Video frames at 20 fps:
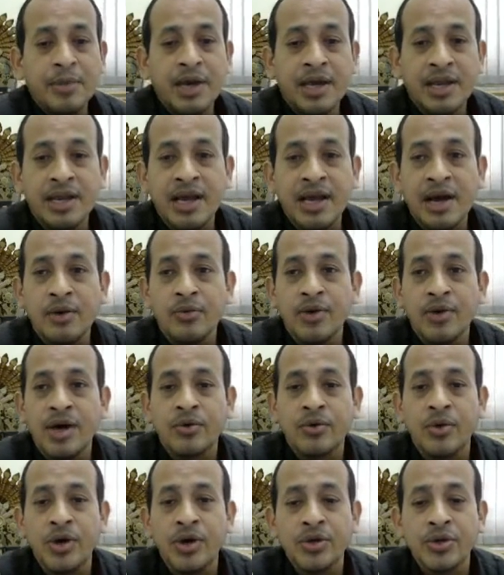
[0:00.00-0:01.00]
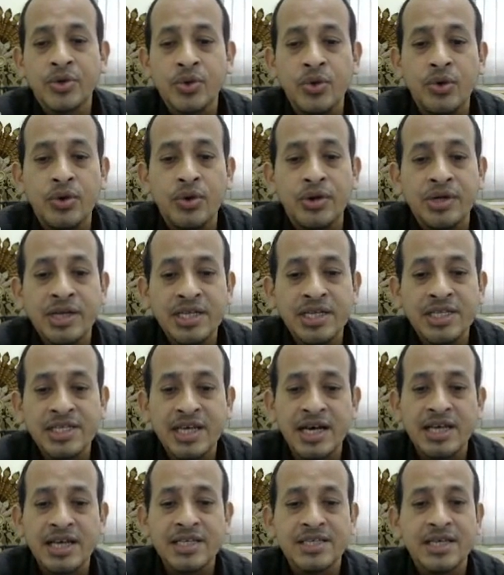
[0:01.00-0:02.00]
area we are going to
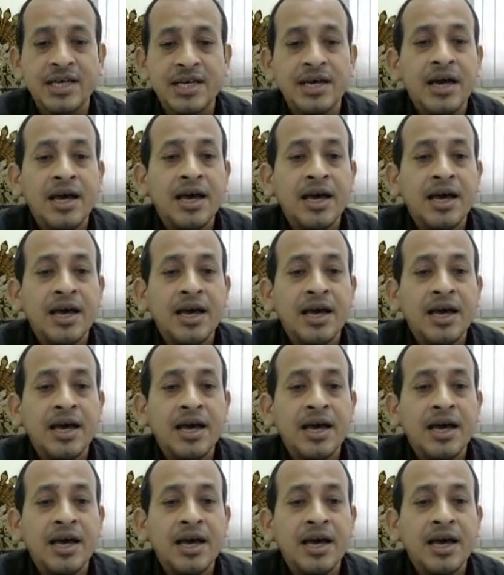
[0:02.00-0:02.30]
discuss.